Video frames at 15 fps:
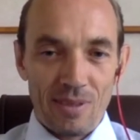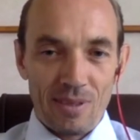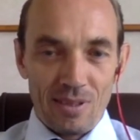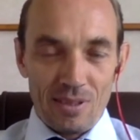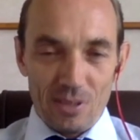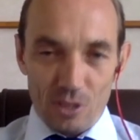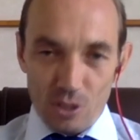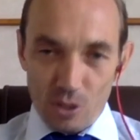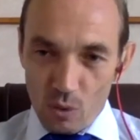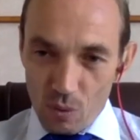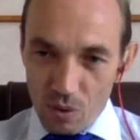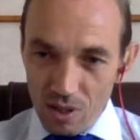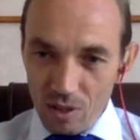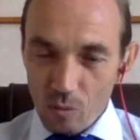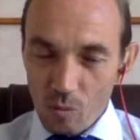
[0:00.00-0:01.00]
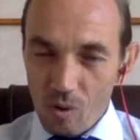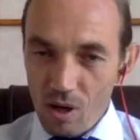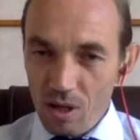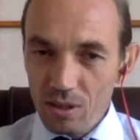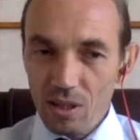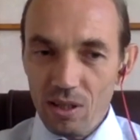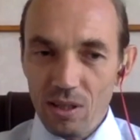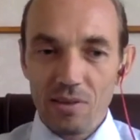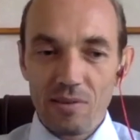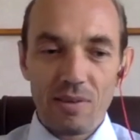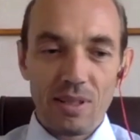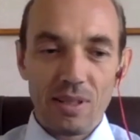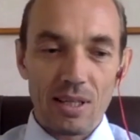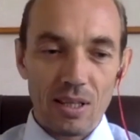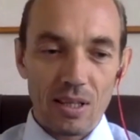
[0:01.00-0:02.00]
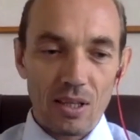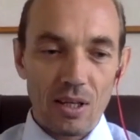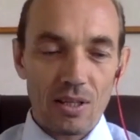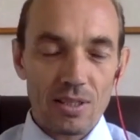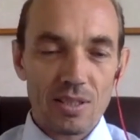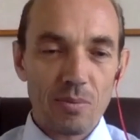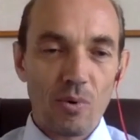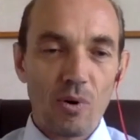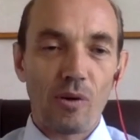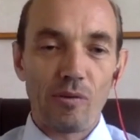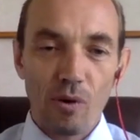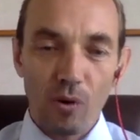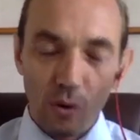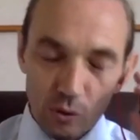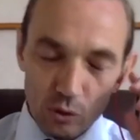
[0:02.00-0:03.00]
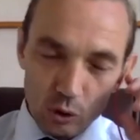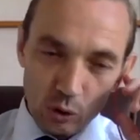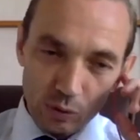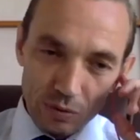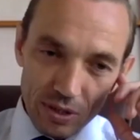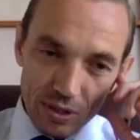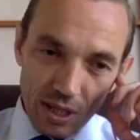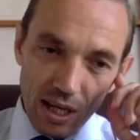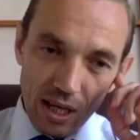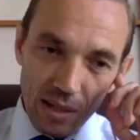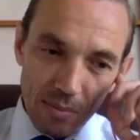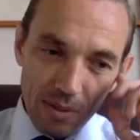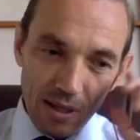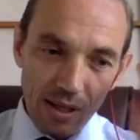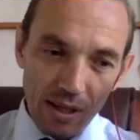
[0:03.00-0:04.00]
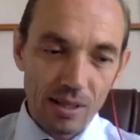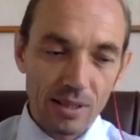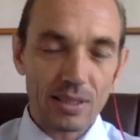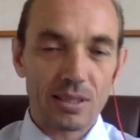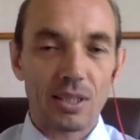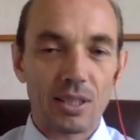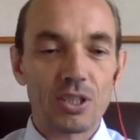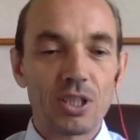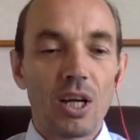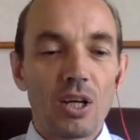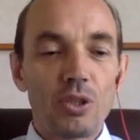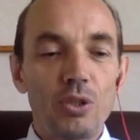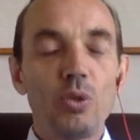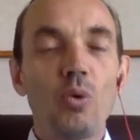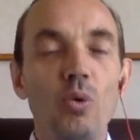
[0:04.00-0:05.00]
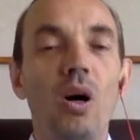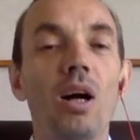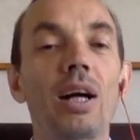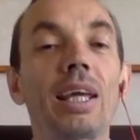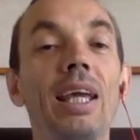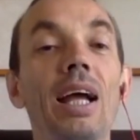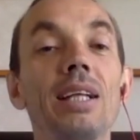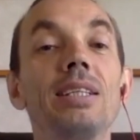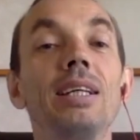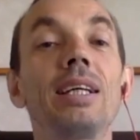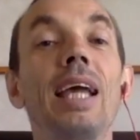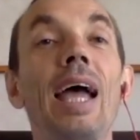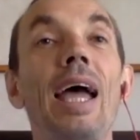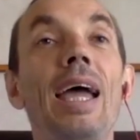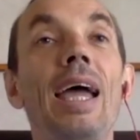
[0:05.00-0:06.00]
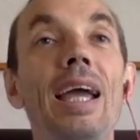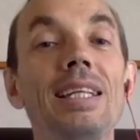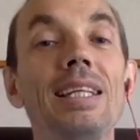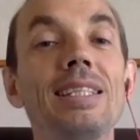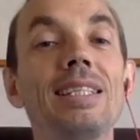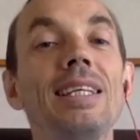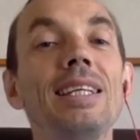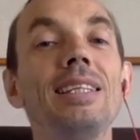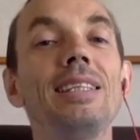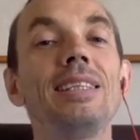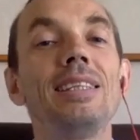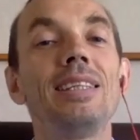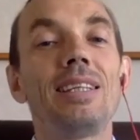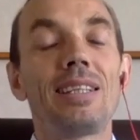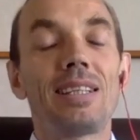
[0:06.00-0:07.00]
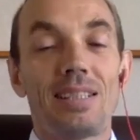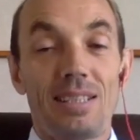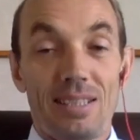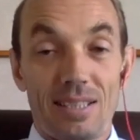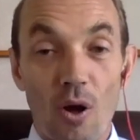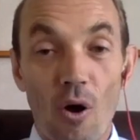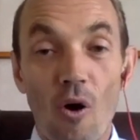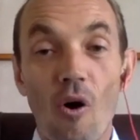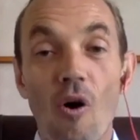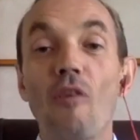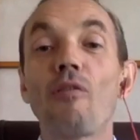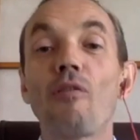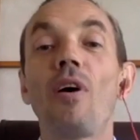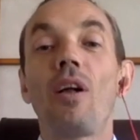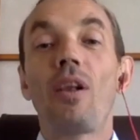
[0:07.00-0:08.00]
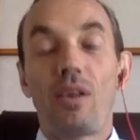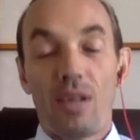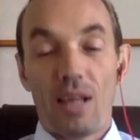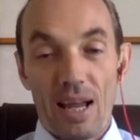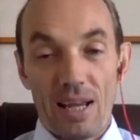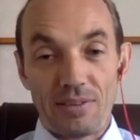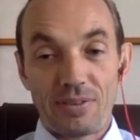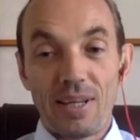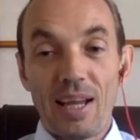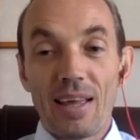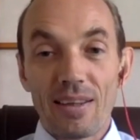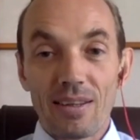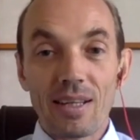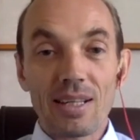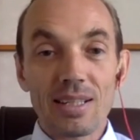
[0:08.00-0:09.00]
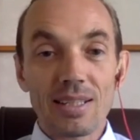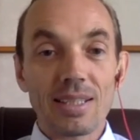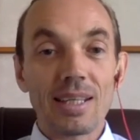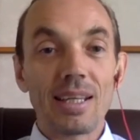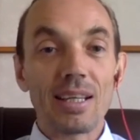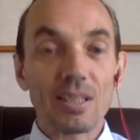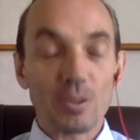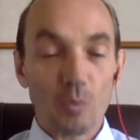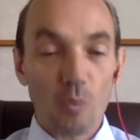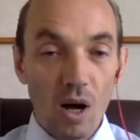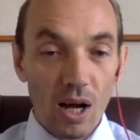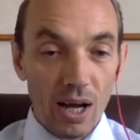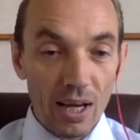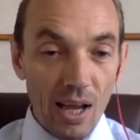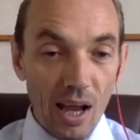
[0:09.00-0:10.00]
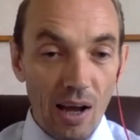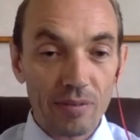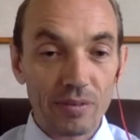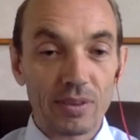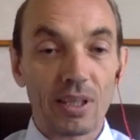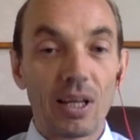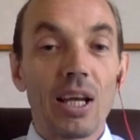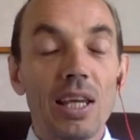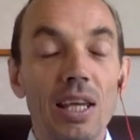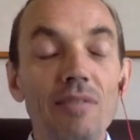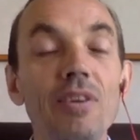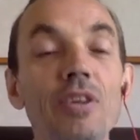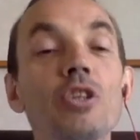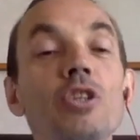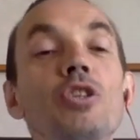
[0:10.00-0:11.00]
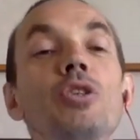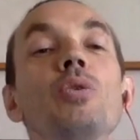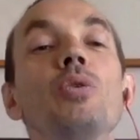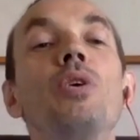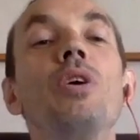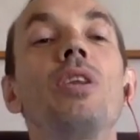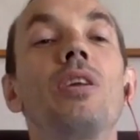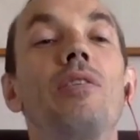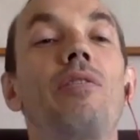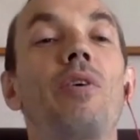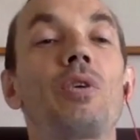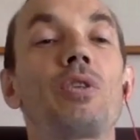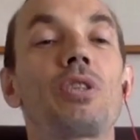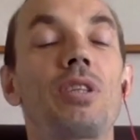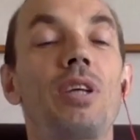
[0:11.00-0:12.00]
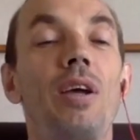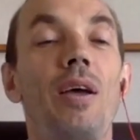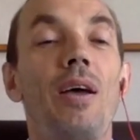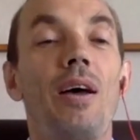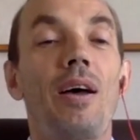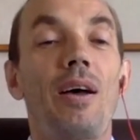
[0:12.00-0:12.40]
So in one IV, in that small vault of 10 milliliters, you are getting 18 years of life. This is why after, even during the first IV,